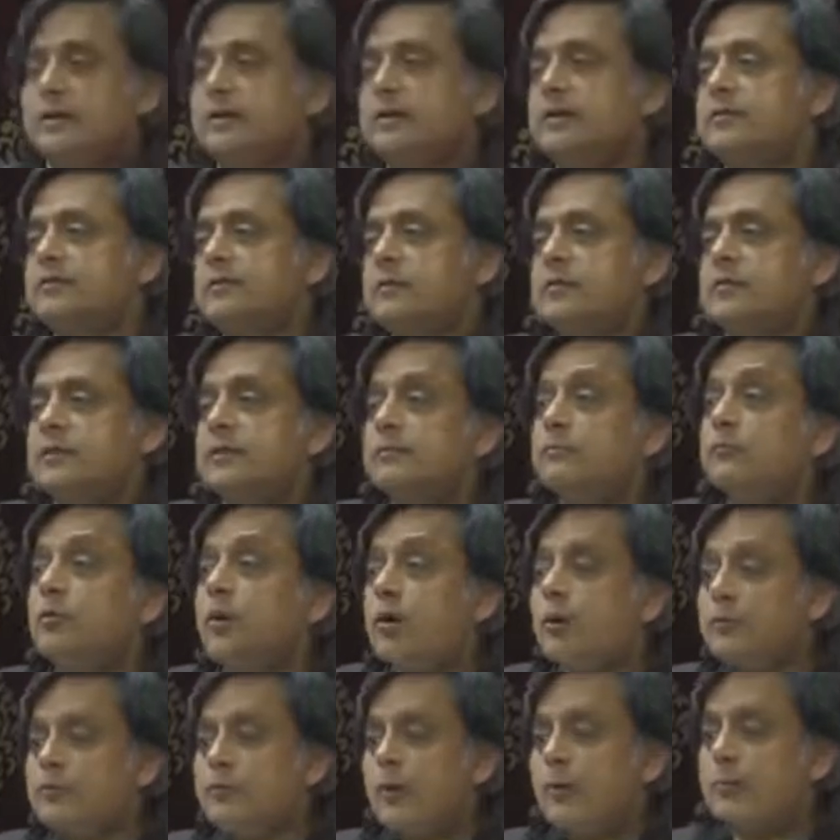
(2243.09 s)
from the
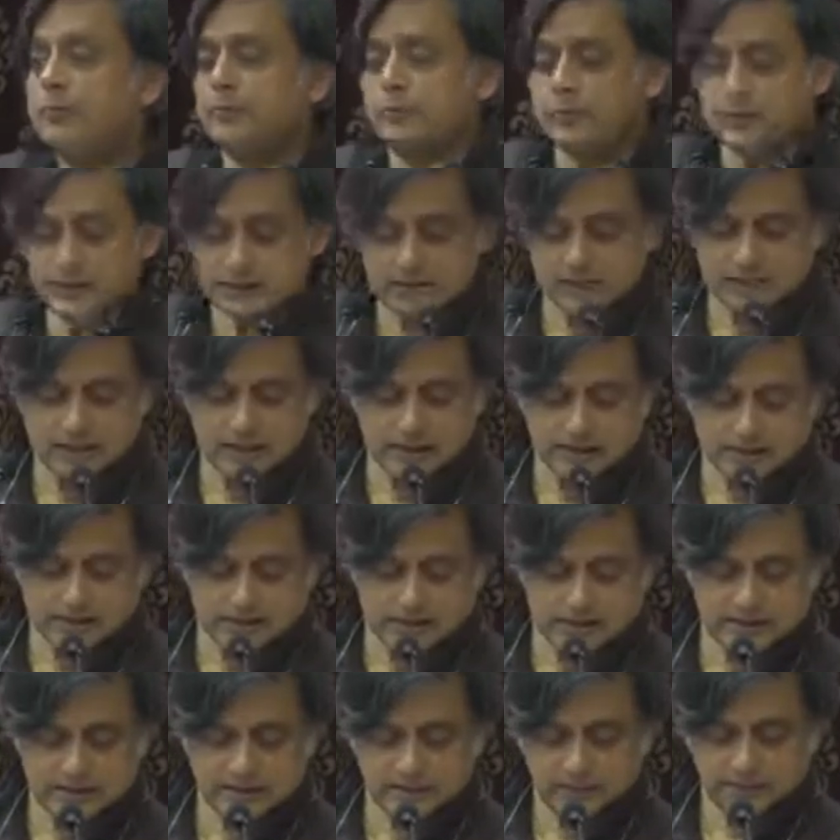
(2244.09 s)
more popular
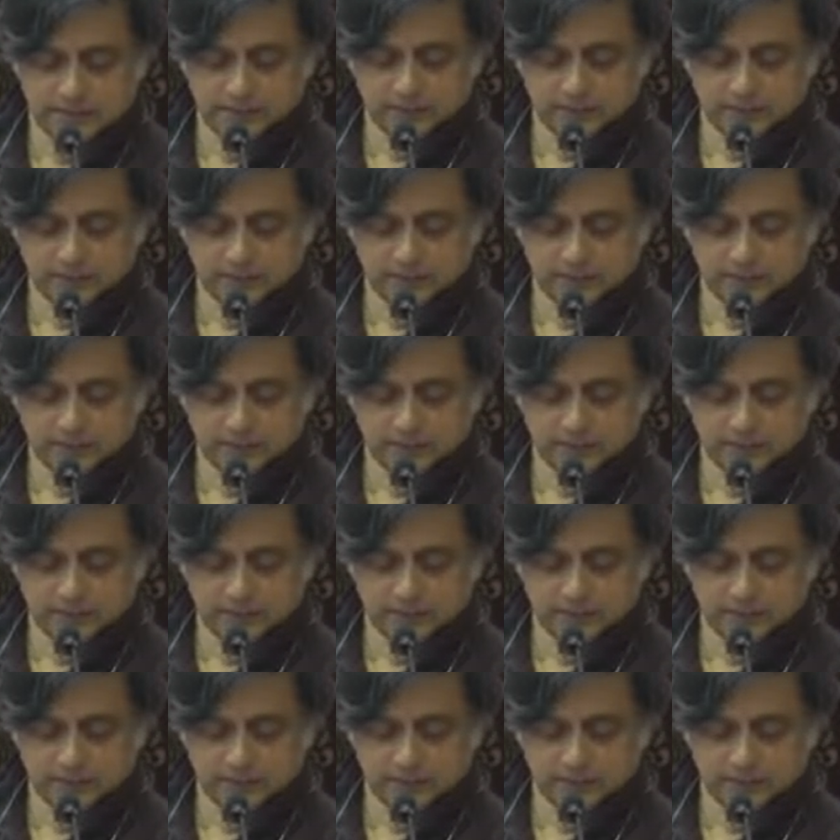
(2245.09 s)
states?